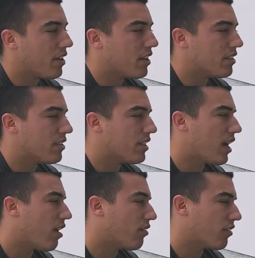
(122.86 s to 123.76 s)
you need to sit
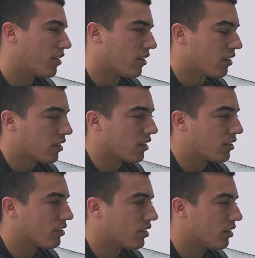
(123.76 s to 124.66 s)
out for
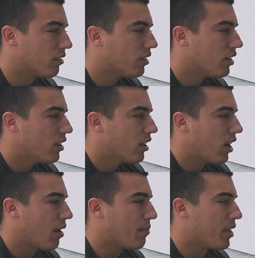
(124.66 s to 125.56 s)
longer. So
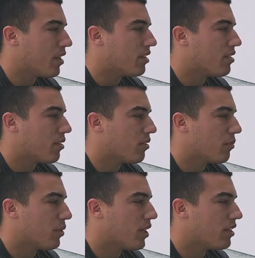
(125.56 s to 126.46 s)
I mean, it's a
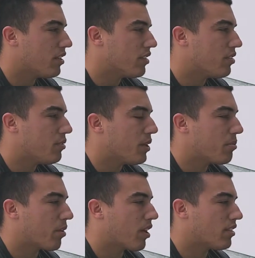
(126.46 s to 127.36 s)
week to 2
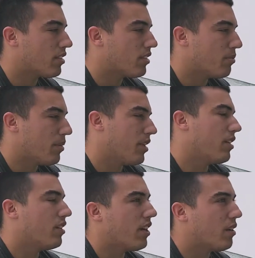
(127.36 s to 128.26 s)
week process
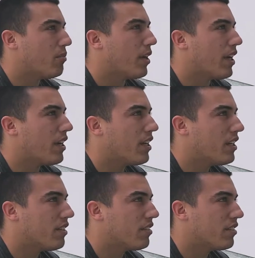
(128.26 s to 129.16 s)
depending on how bad it
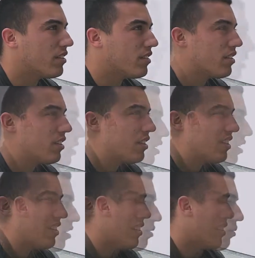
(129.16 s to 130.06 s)
is.
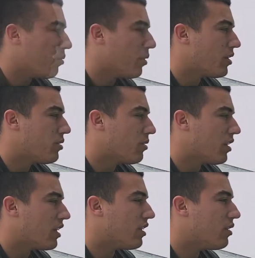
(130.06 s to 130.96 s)
What you
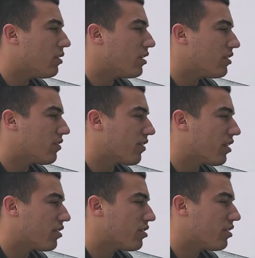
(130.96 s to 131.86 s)
want to do is
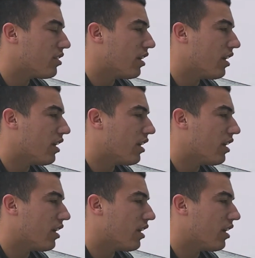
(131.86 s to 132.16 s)
first,